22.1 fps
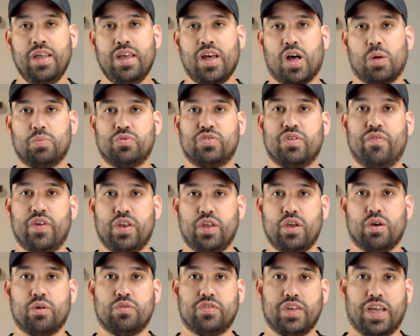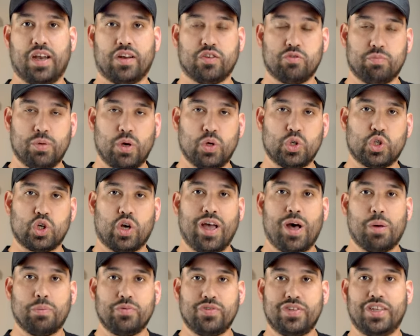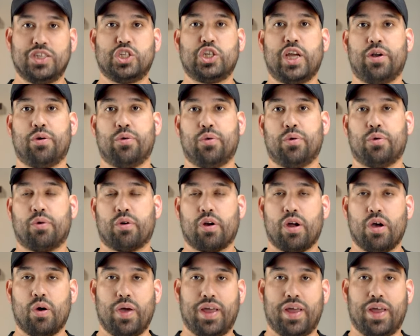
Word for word: helps the video to get exposure, helps the channel to grow,